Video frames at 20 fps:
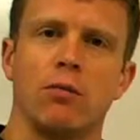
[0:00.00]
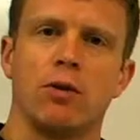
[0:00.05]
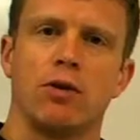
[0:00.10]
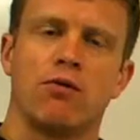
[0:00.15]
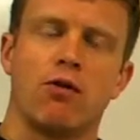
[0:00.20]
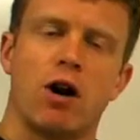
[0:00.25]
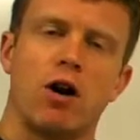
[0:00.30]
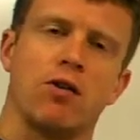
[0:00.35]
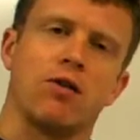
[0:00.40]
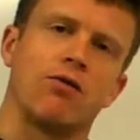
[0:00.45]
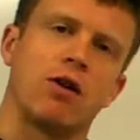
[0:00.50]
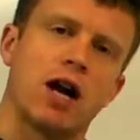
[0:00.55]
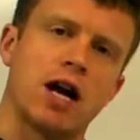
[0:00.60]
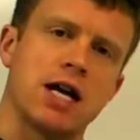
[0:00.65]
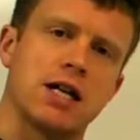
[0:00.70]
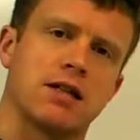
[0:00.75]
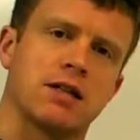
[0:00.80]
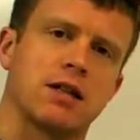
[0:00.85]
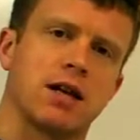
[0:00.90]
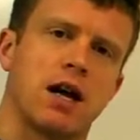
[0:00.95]
that are on the
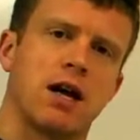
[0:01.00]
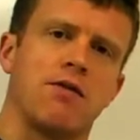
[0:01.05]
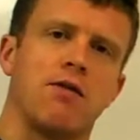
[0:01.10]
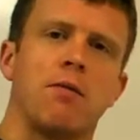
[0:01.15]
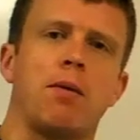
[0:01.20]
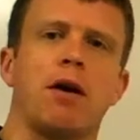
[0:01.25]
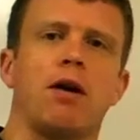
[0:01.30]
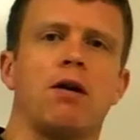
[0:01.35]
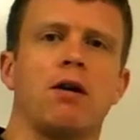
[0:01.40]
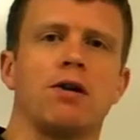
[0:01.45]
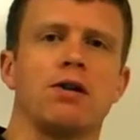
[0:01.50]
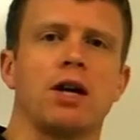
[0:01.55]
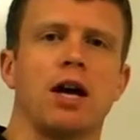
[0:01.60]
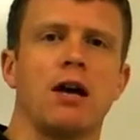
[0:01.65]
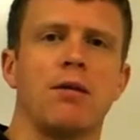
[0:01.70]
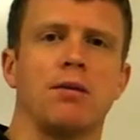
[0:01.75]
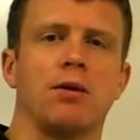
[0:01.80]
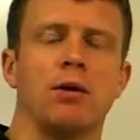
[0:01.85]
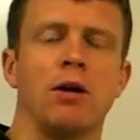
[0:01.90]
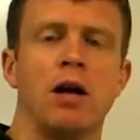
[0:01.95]
right-hand side of the periodic
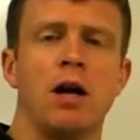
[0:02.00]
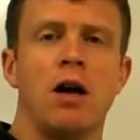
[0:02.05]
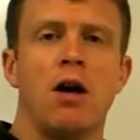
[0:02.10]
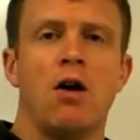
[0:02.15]
table,